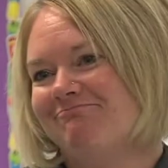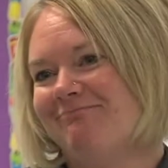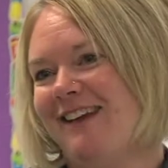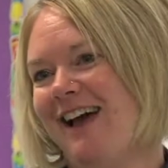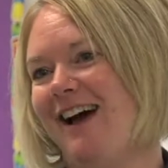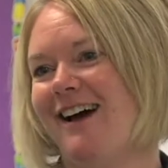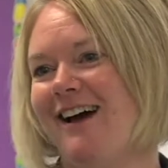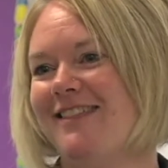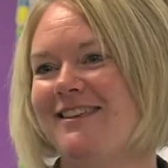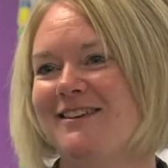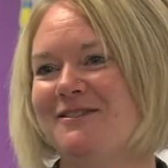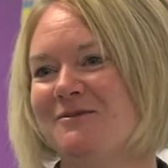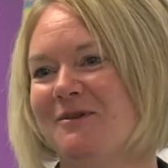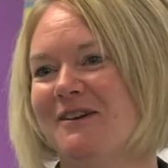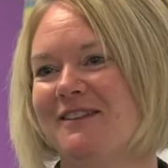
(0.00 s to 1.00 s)
yeah, I think
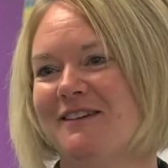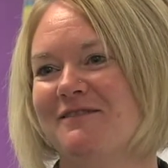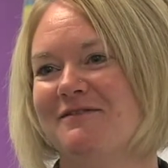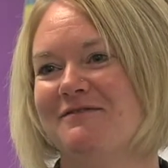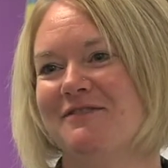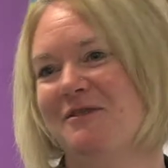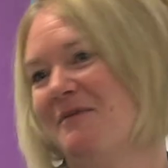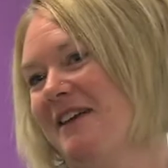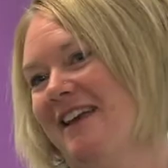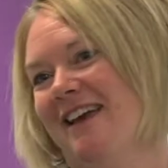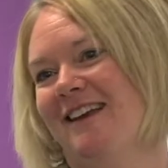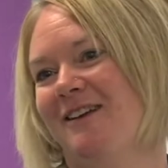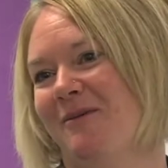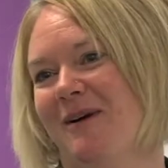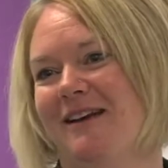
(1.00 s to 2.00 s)
it's worth it for me,
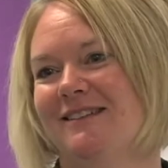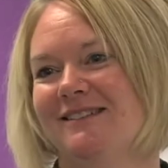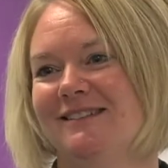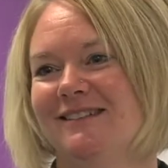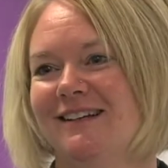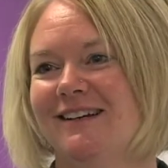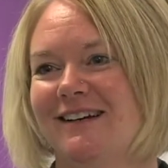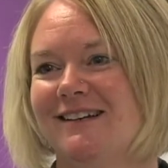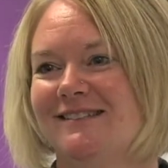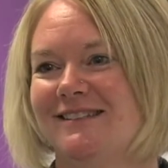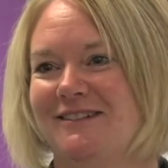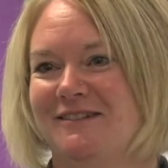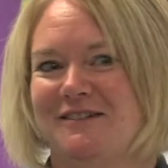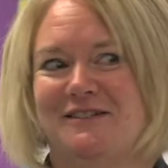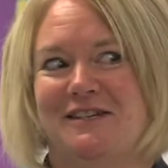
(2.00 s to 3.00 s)
anyways, because
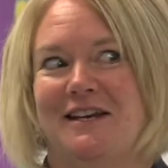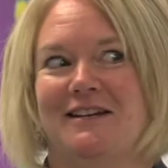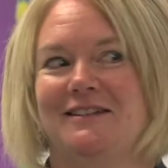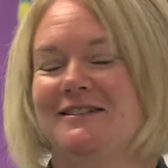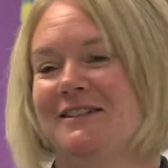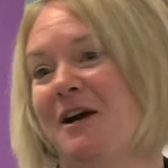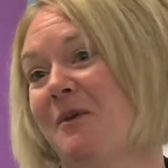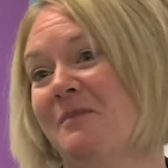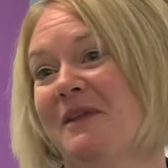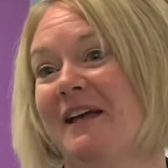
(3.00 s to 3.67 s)
they're excited to come